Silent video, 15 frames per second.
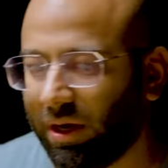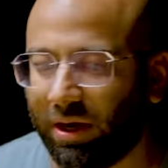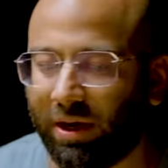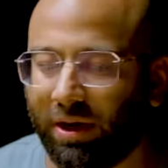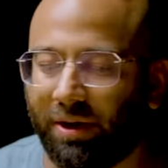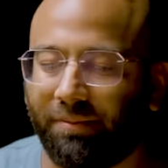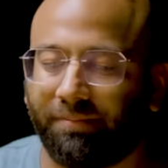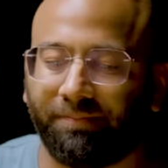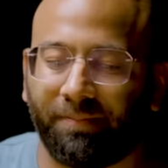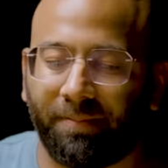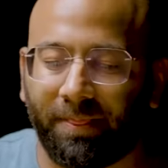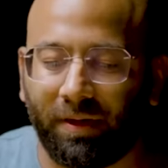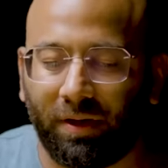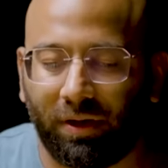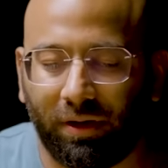
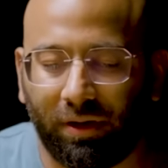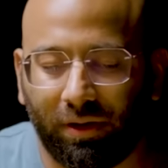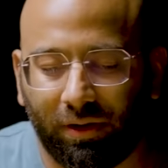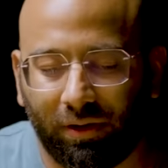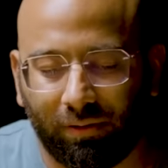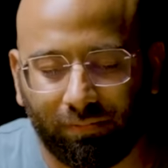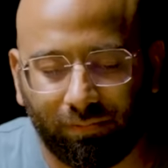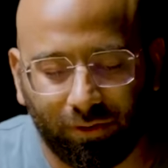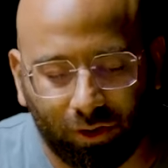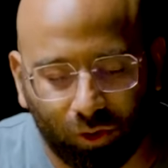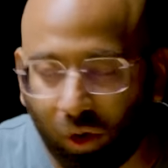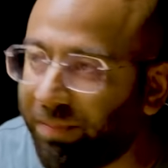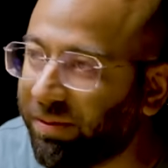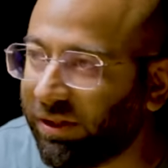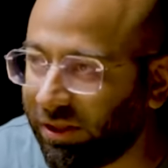
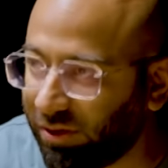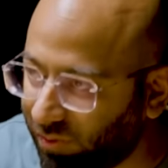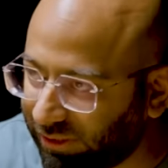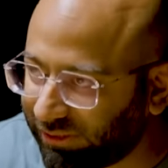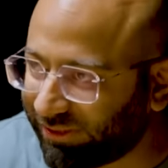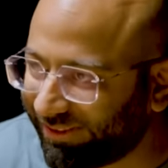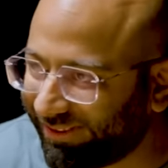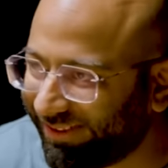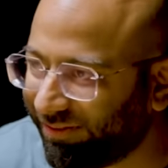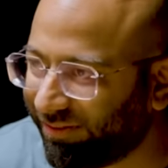Grew up in the US.